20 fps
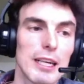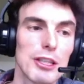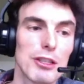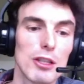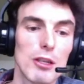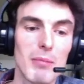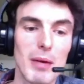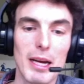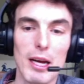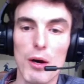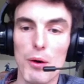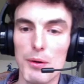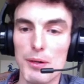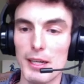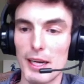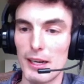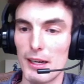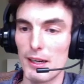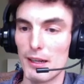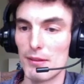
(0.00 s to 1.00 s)
control my own
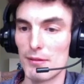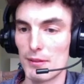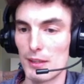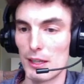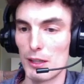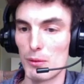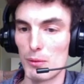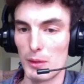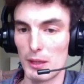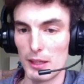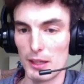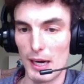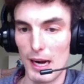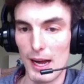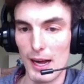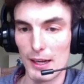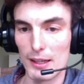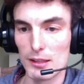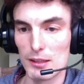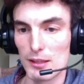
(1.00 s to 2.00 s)
data that Twitter
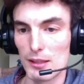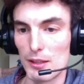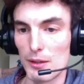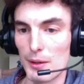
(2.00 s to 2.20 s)
has?